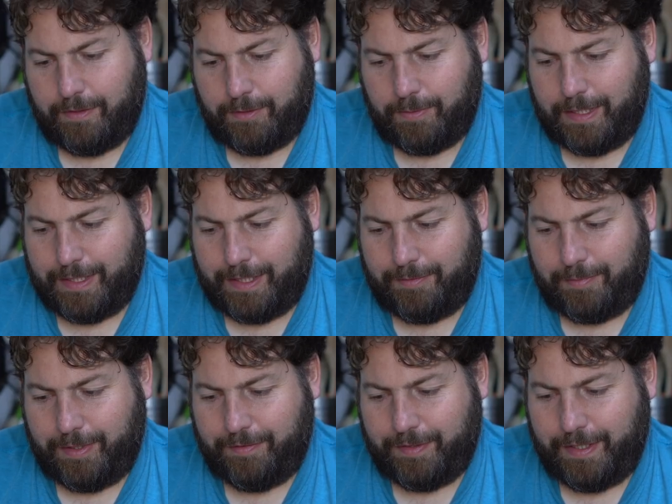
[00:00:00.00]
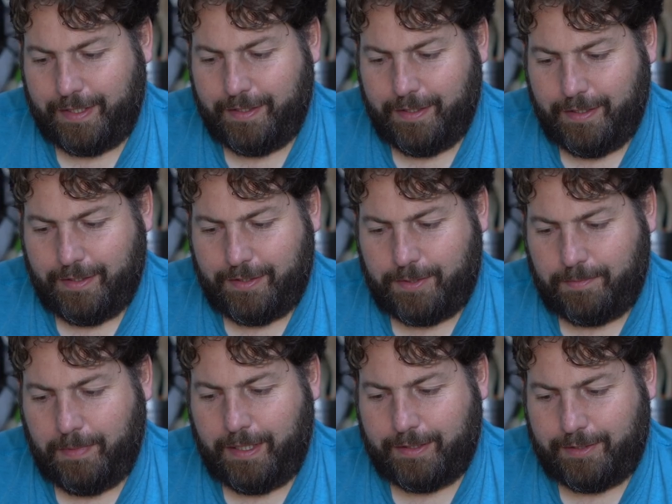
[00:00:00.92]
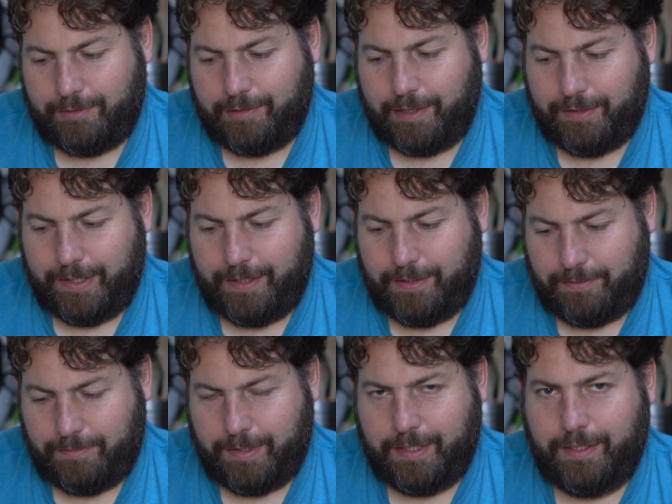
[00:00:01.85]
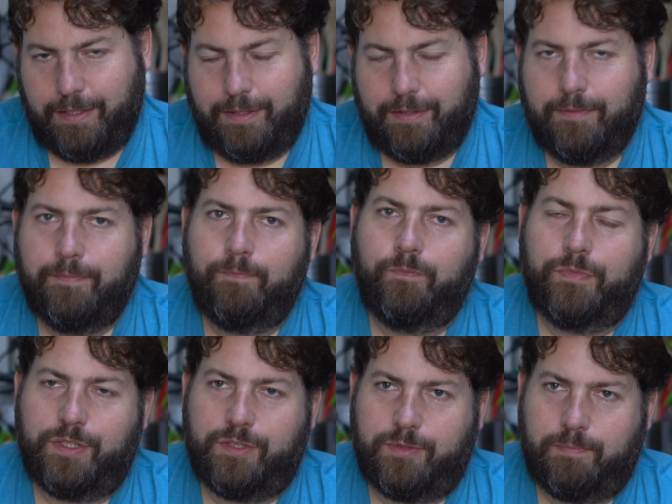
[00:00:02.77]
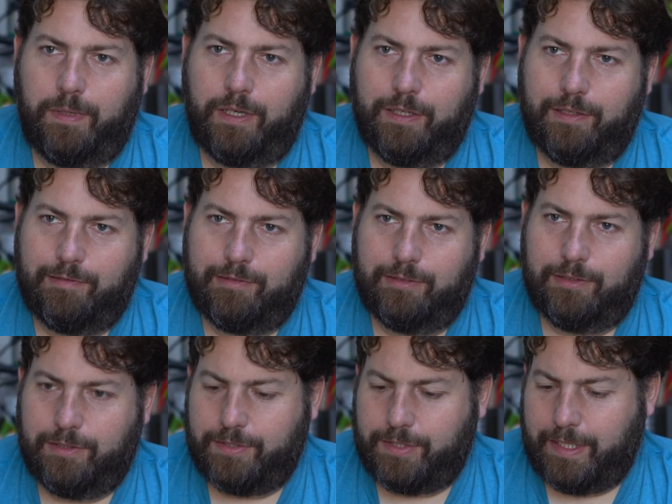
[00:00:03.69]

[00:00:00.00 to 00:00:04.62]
As well as FPV, smart dronies with spirals